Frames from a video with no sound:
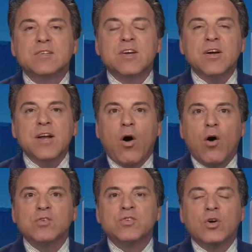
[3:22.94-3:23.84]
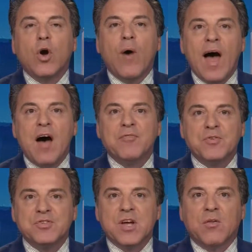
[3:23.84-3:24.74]
is they're going to also go
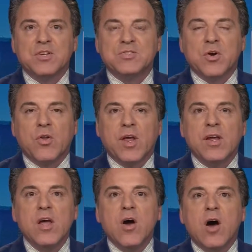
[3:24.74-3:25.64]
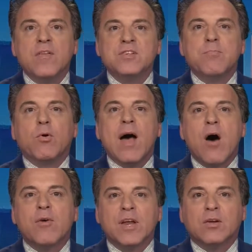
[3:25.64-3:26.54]
after Shelly Sterling on this
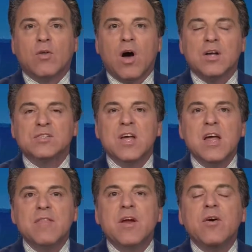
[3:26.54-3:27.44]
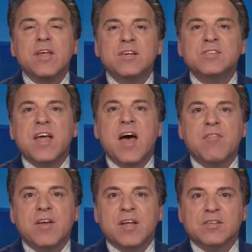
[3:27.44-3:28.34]
morality clause. There is
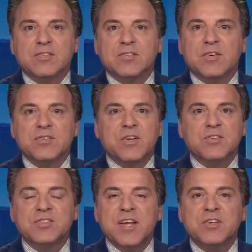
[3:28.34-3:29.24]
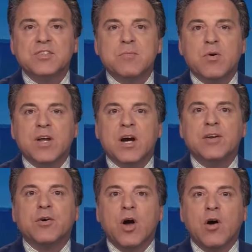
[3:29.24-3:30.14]
evidence, there's, there's
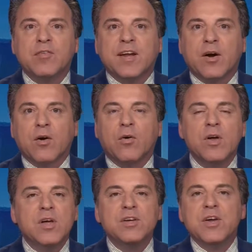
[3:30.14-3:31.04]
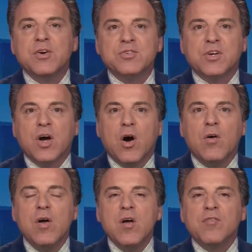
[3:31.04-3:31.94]
testimony under oath, Carol, years
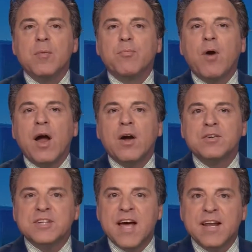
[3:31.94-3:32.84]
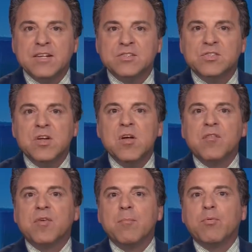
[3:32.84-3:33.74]
ago from prior tenants,
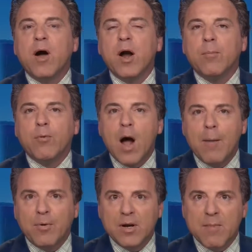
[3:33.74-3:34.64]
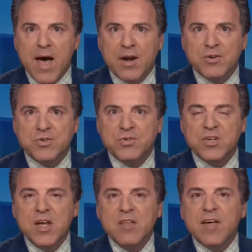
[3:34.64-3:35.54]
from prior property
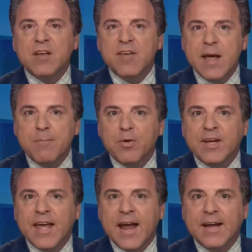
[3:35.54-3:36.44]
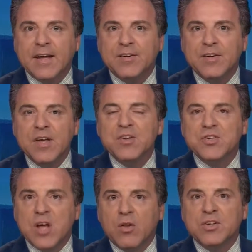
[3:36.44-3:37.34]
managers that have implicated
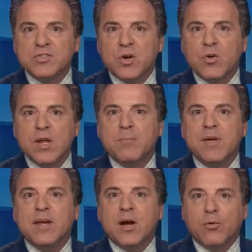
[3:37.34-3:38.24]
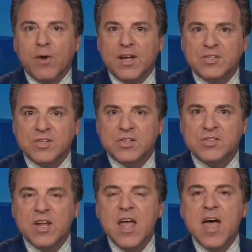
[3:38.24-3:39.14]
Shelly Sterling being a
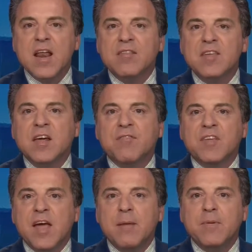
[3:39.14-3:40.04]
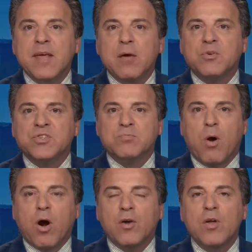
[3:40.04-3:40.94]
racist. And I think if the NBA
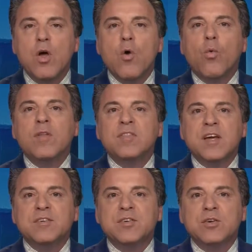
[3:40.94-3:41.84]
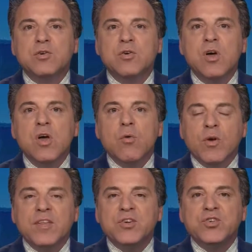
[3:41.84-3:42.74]
was smart, what they do,
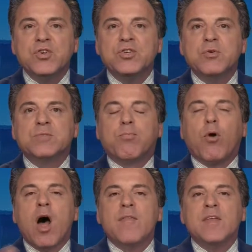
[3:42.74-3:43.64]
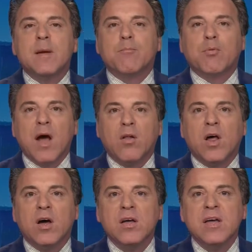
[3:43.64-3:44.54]
what they should do is broaden the
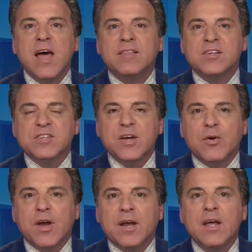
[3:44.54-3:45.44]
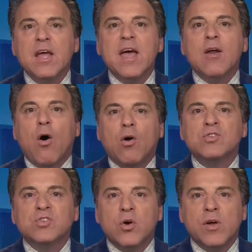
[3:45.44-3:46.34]
umbrella at this hearing and
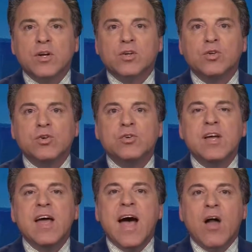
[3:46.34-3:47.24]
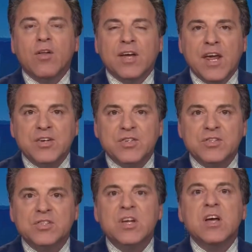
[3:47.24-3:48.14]
also include
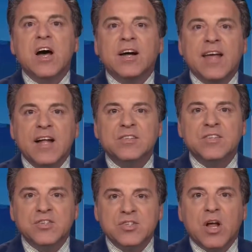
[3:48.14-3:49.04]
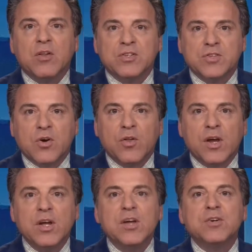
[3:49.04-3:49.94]
allegations against Shelly
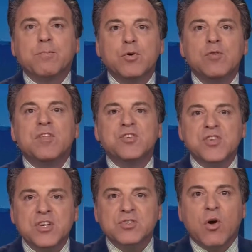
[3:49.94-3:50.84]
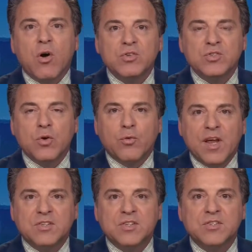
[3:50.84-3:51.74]
Sterling to prove that she is
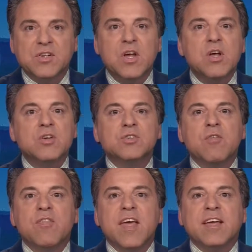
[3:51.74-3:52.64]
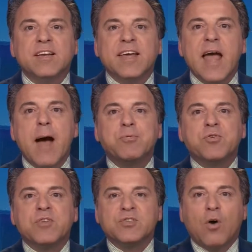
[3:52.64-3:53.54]
also racist so that they can
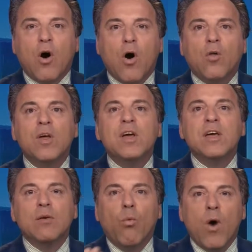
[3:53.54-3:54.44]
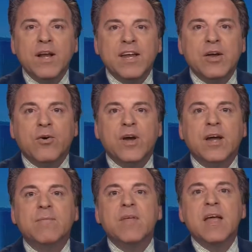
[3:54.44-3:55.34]
capture this all in one
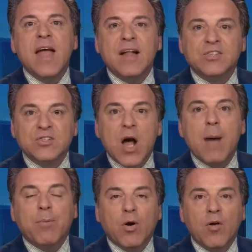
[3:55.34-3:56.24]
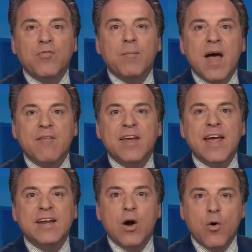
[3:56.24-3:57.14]
hearing and stop her from
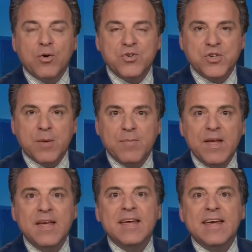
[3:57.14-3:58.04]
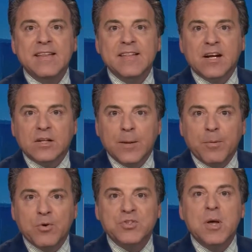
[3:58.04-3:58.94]
having any ownership in the
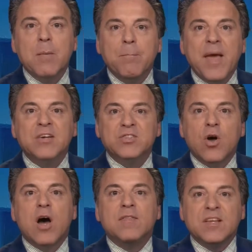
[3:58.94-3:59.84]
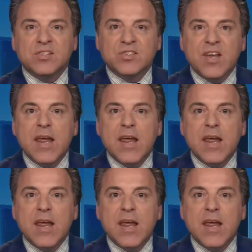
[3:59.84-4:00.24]
Clippers based on this